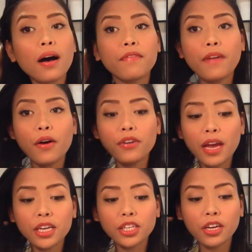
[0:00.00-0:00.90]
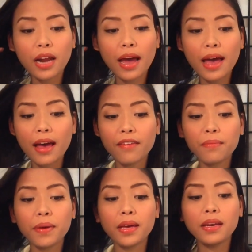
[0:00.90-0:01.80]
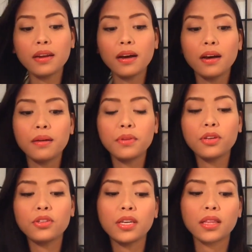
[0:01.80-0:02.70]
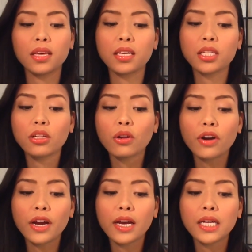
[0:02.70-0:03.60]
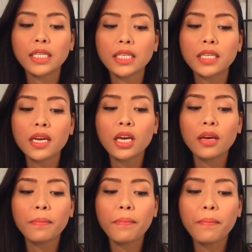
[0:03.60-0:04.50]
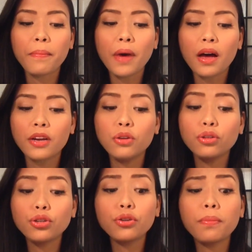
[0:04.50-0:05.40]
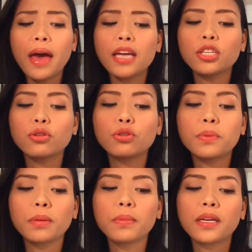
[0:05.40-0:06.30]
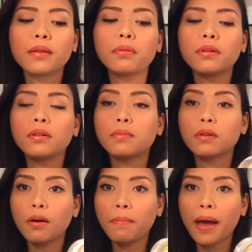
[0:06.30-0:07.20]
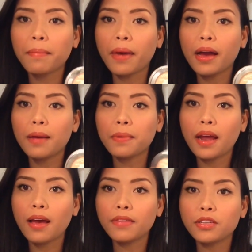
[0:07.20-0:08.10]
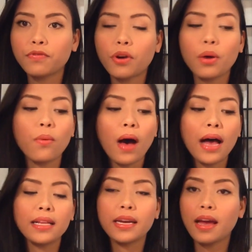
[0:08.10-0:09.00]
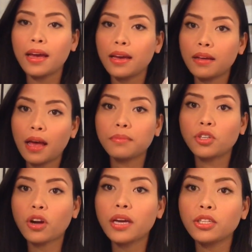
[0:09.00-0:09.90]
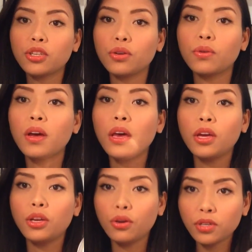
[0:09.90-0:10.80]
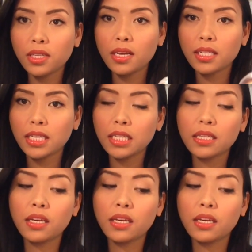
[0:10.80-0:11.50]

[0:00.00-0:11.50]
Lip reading: foundation, I have been using this L'Oreal's New True Match Super Blendable Compact Makeup, and I have this for a while, and I'm trying to use this